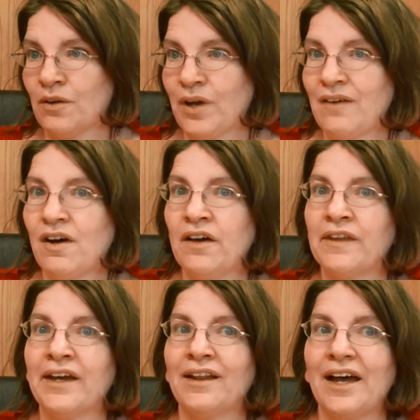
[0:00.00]
We have
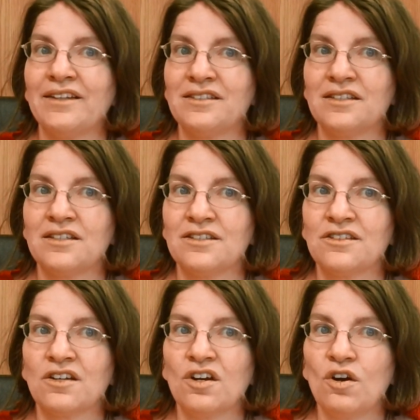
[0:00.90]
online classes
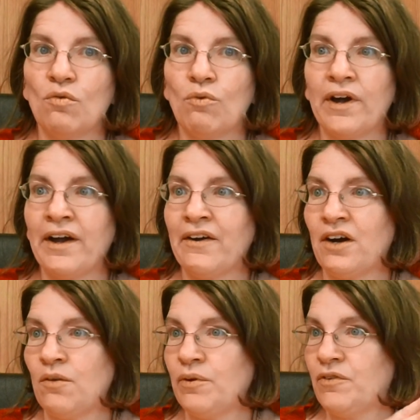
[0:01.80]

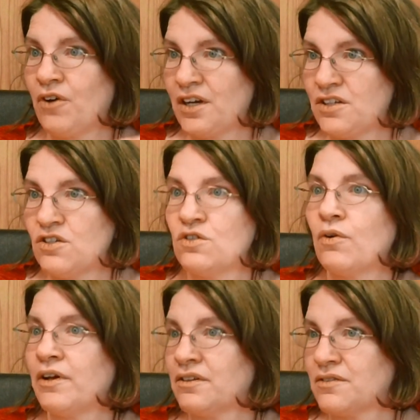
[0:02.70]
where we've created
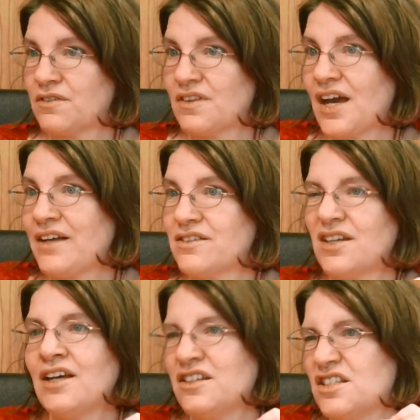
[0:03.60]
tutorials for that. So
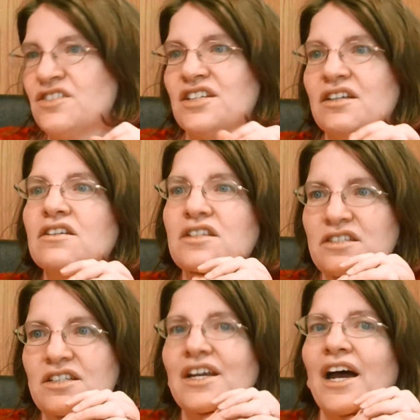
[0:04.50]
yeah, you just
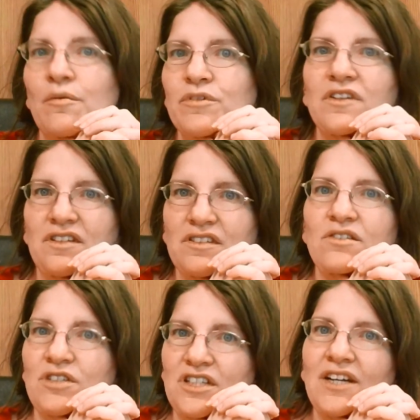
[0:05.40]
adapt. You just
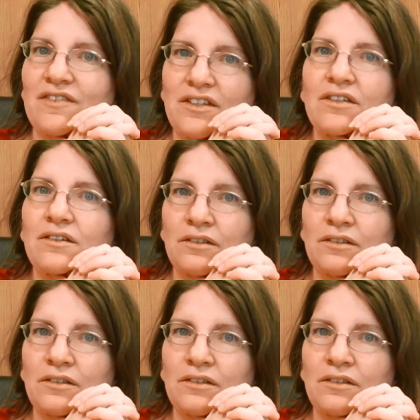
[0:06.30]
do what you have to do.